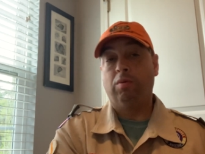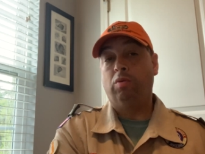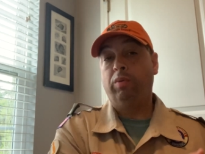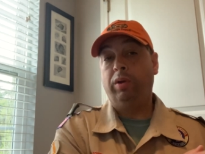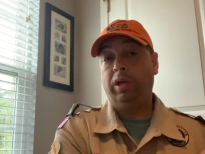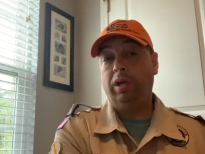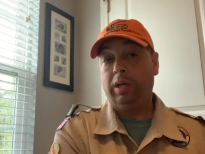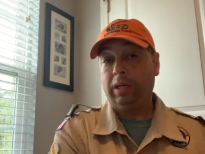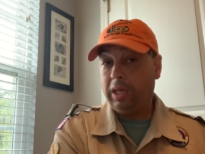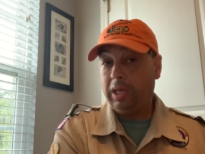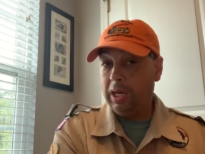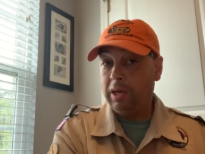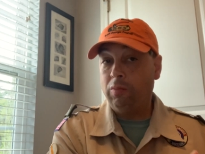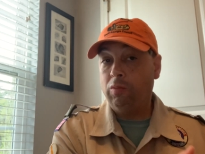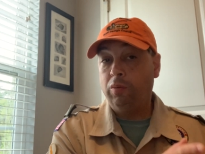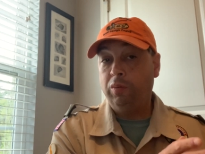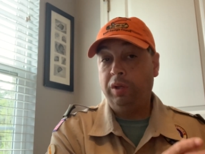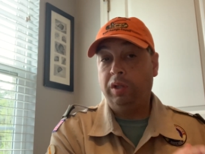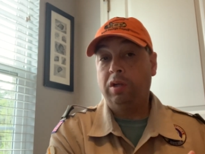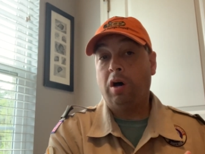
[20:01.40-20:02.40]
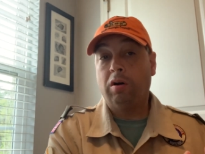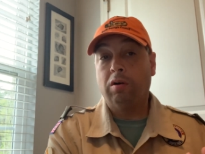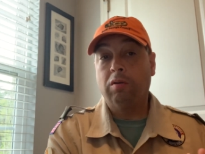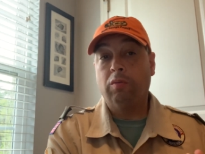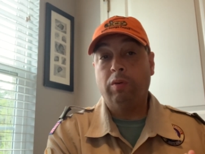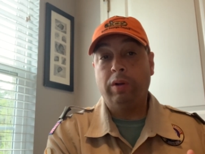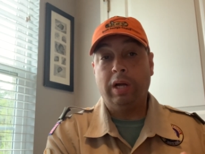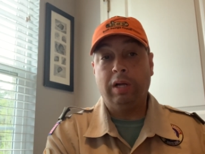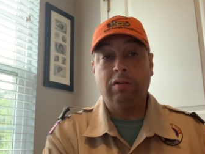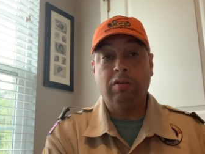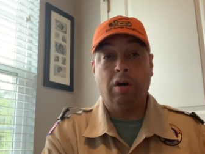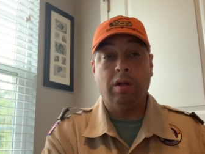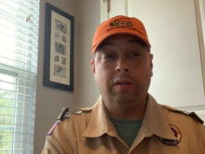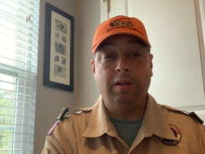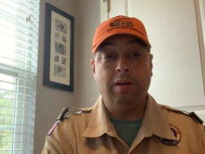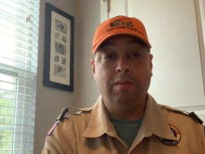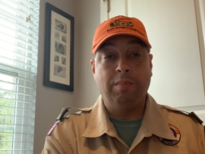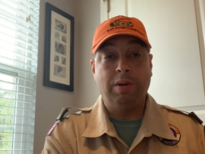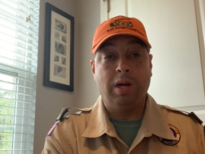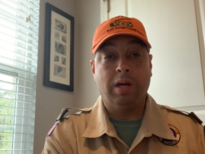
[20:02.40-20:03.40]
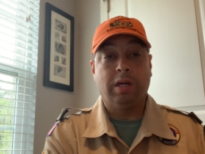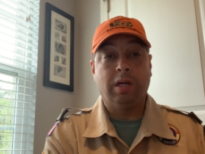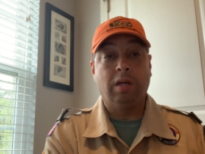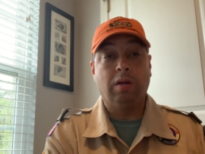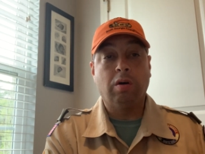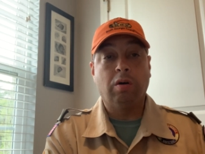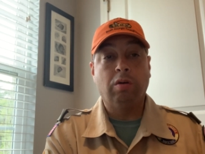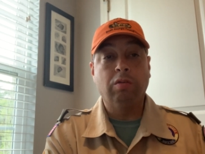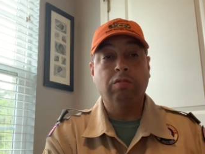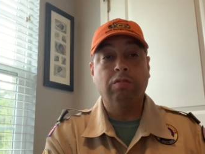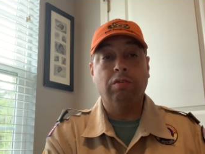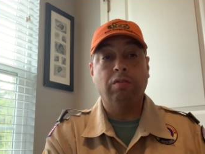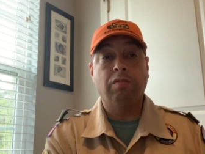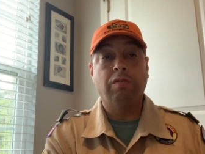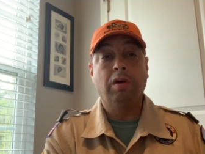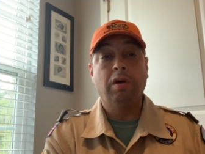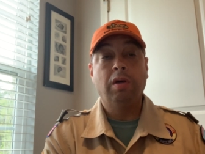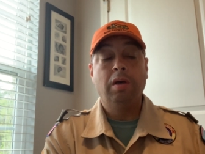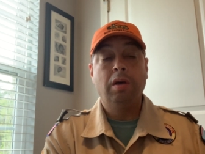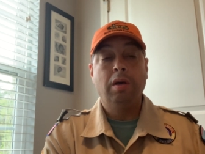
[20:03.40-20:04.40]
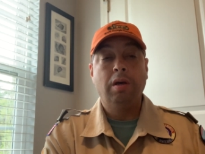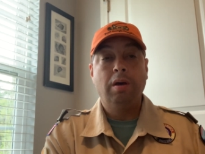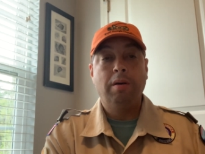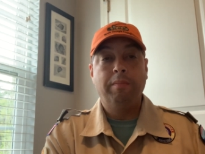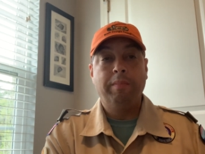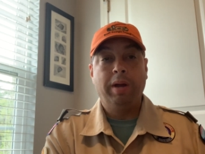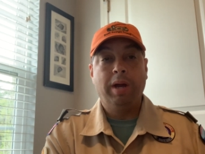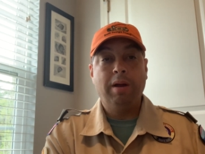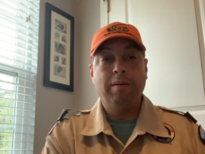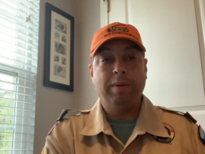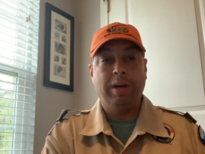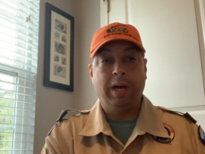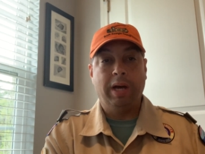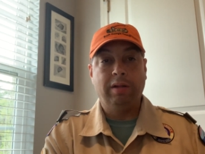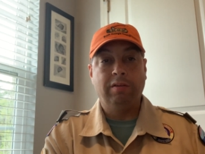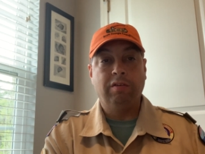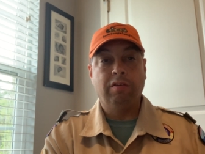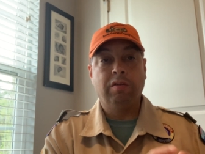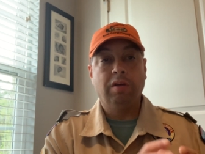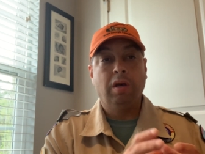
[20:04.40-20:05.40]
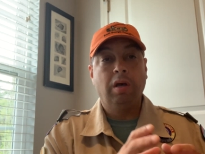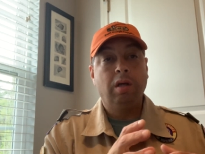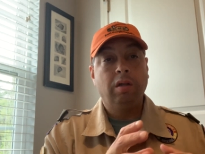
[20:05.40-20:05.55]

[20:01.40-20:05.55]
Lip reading: when I taught the American cultures merit badges,